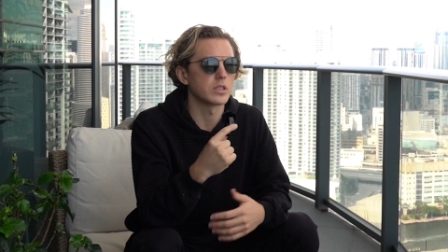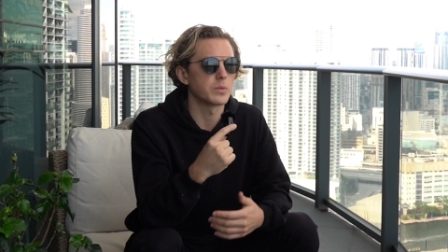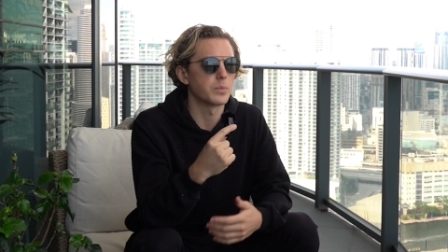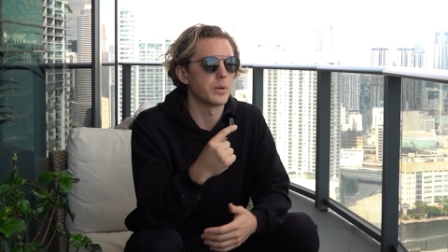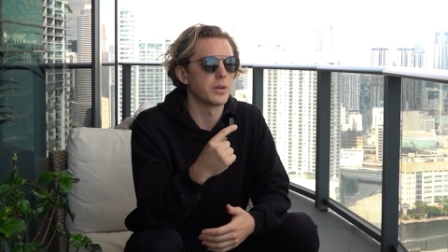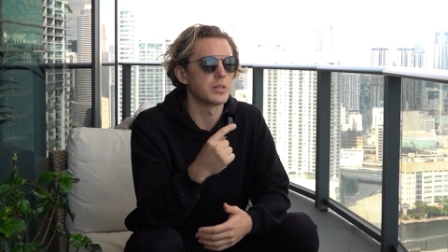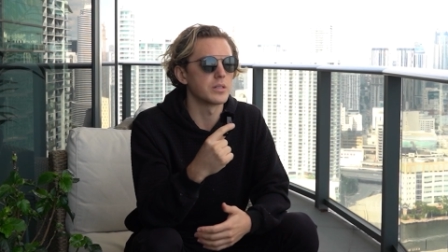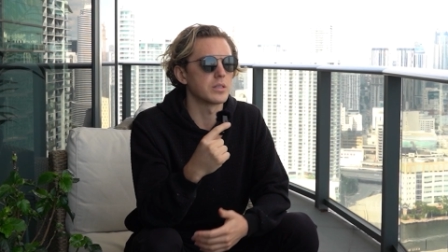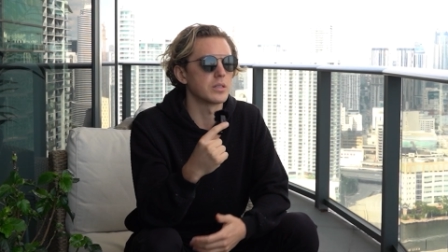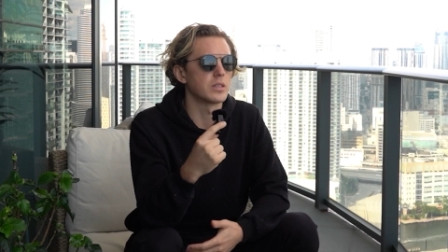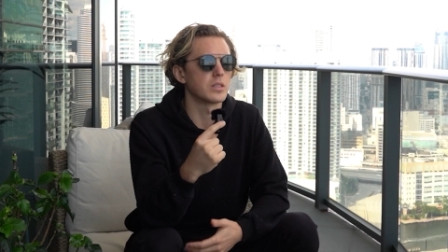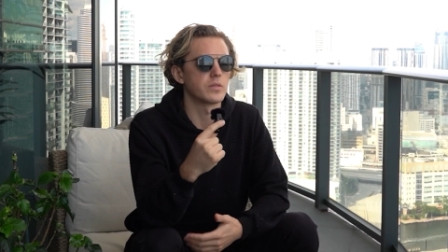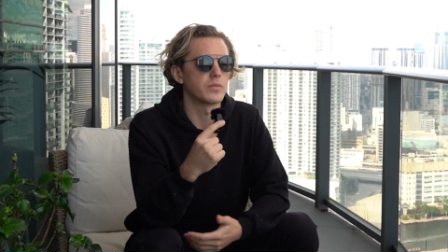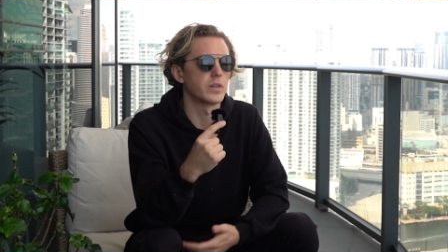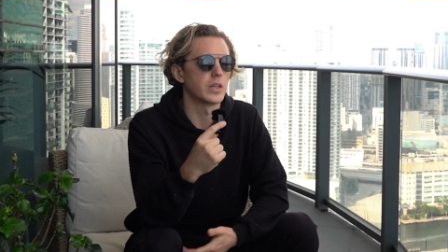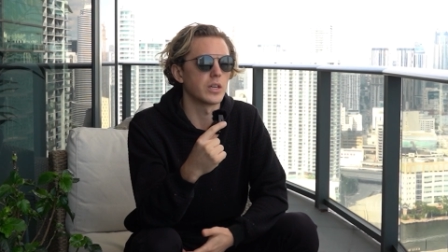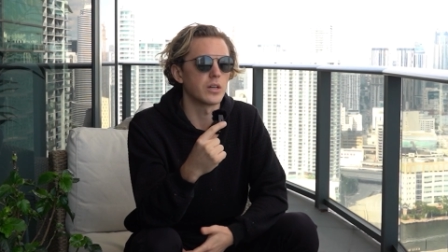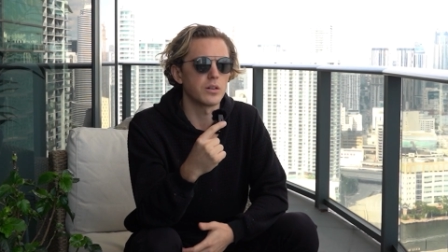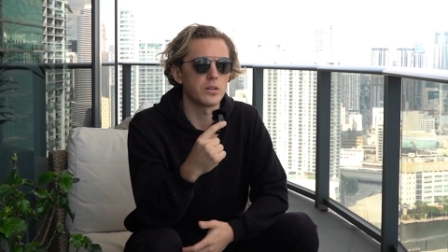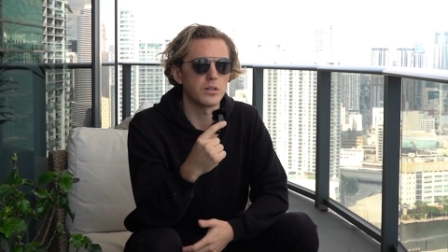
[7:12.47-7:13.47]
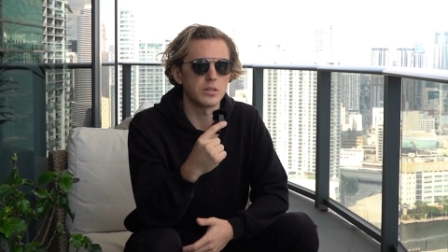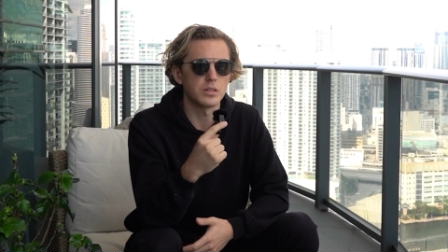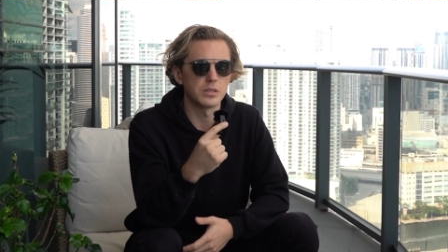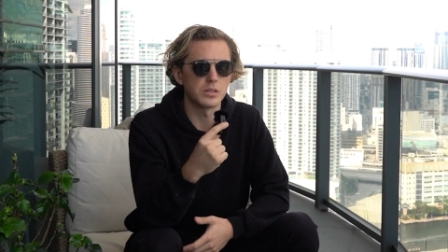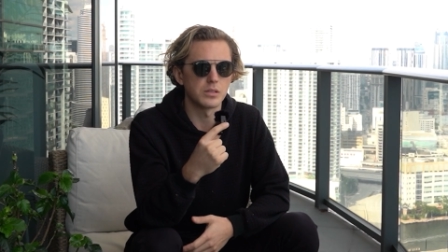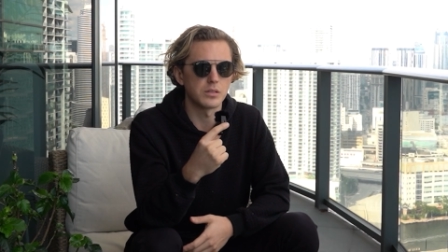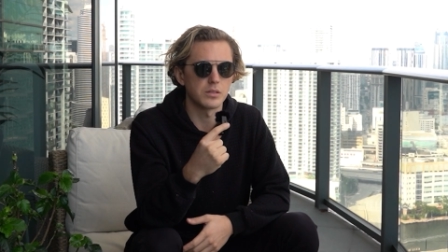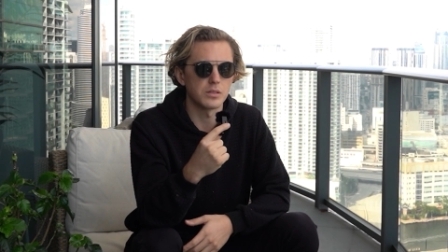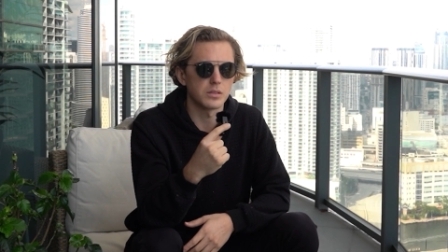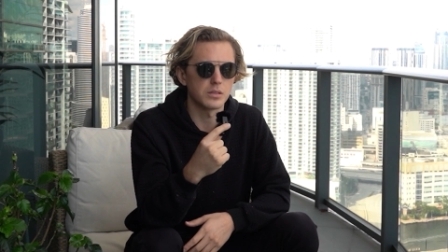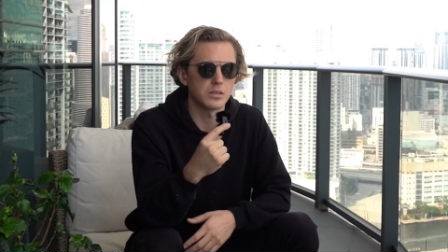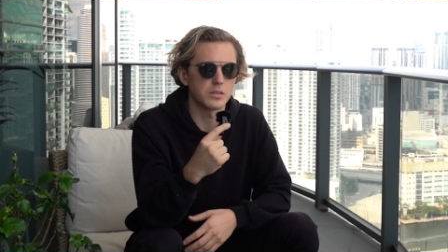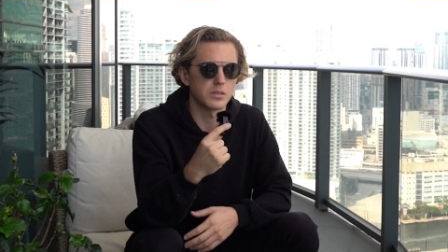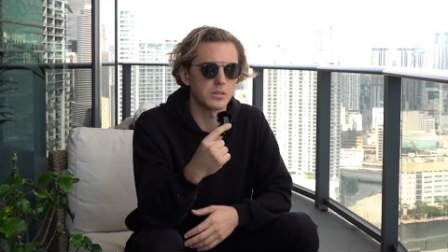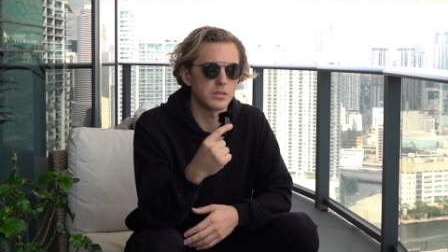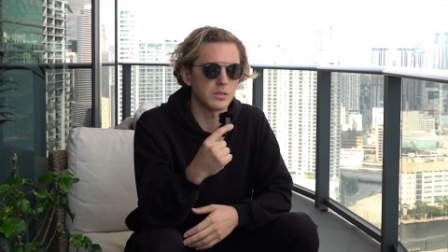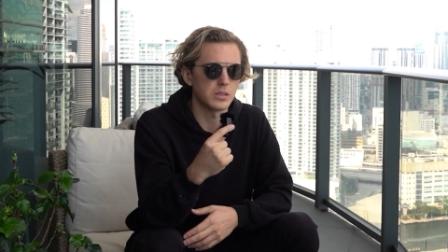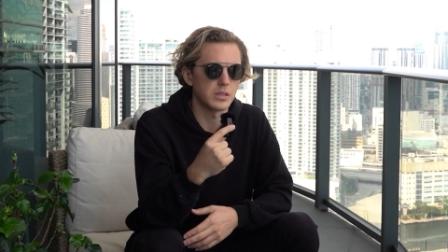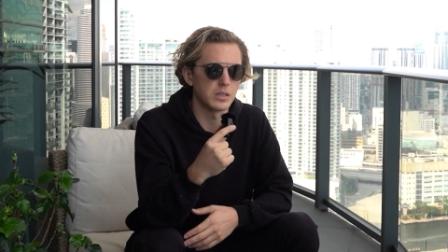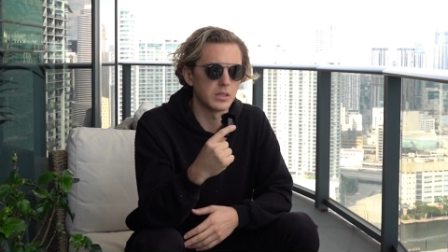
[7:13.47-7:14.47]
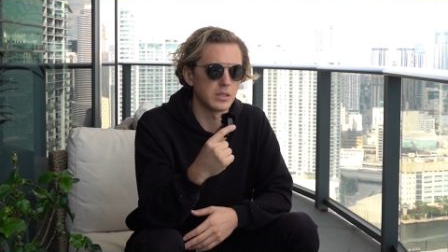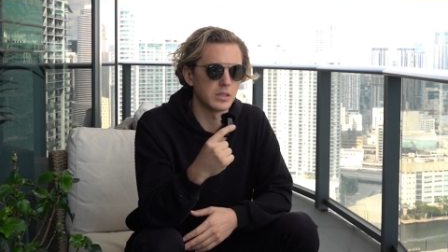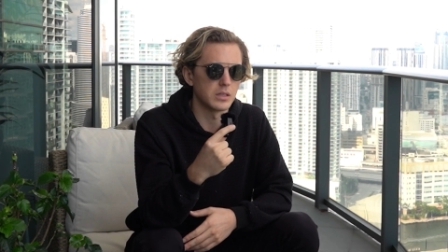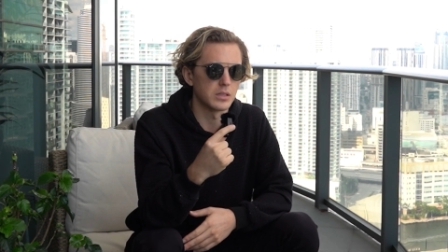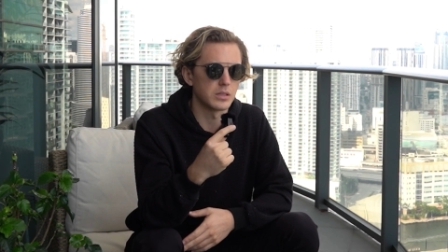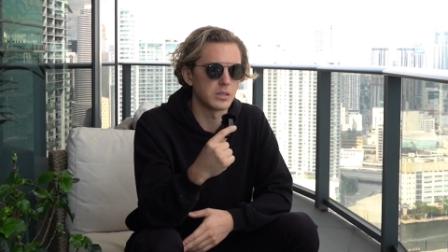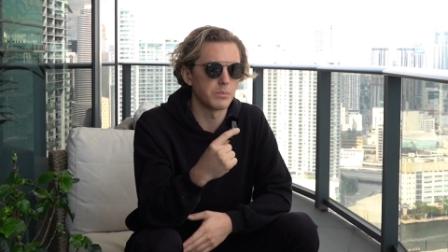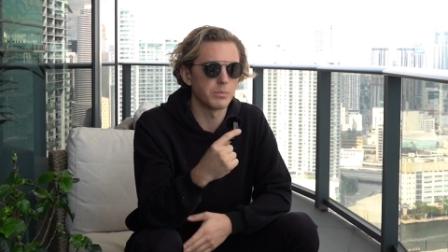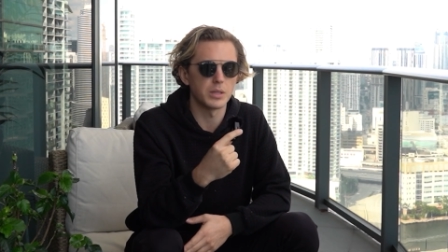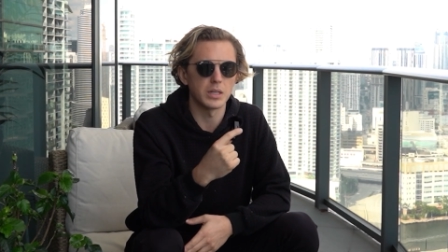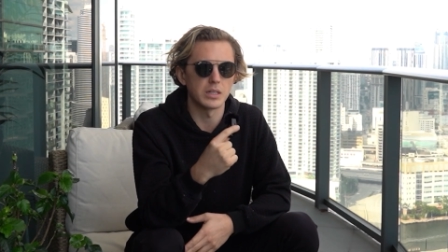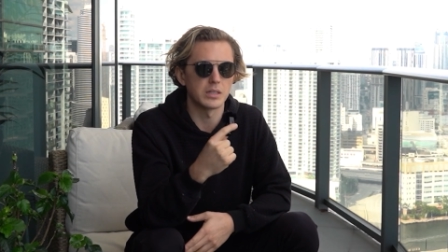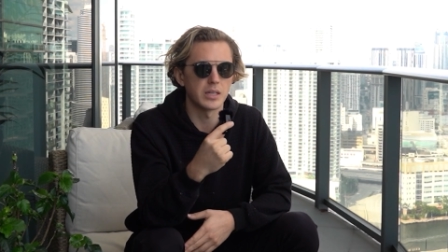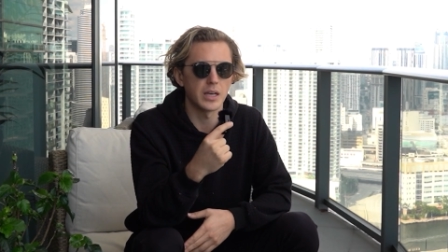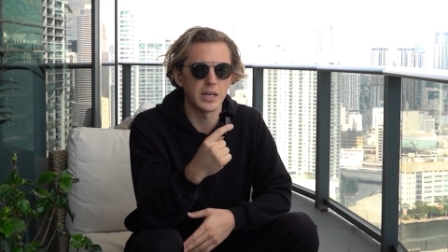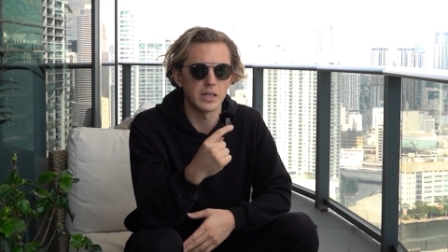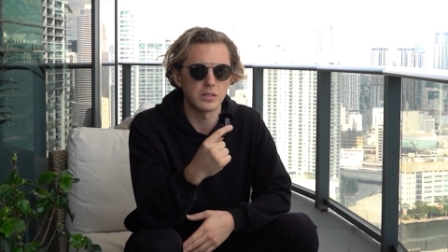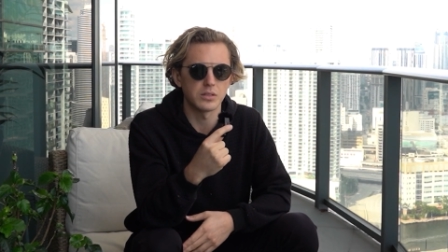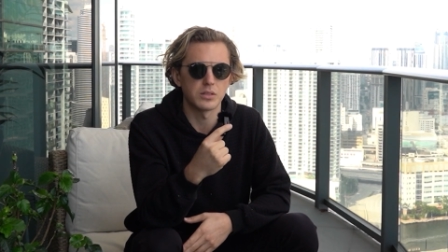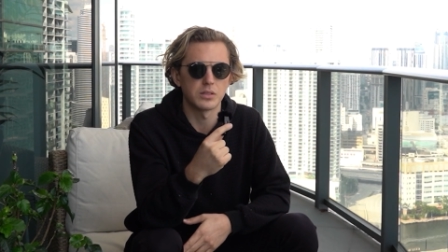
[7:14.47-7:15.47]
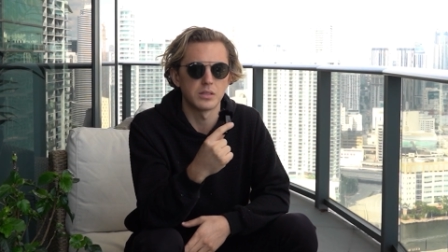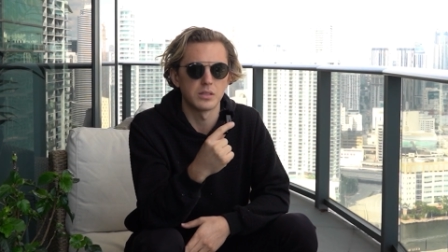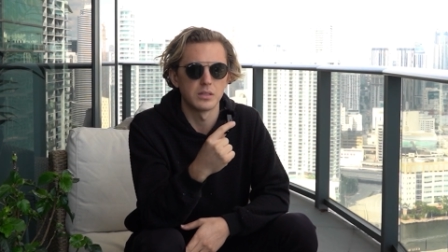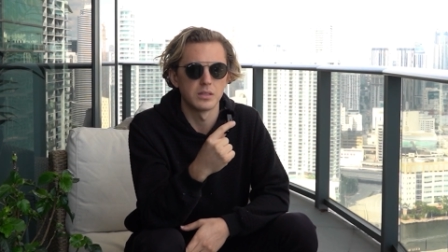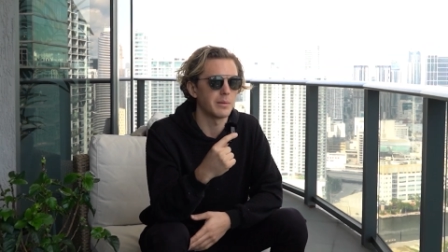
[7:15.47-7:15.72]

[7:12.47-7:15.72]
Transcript: experience in this video is, is, simply a taste.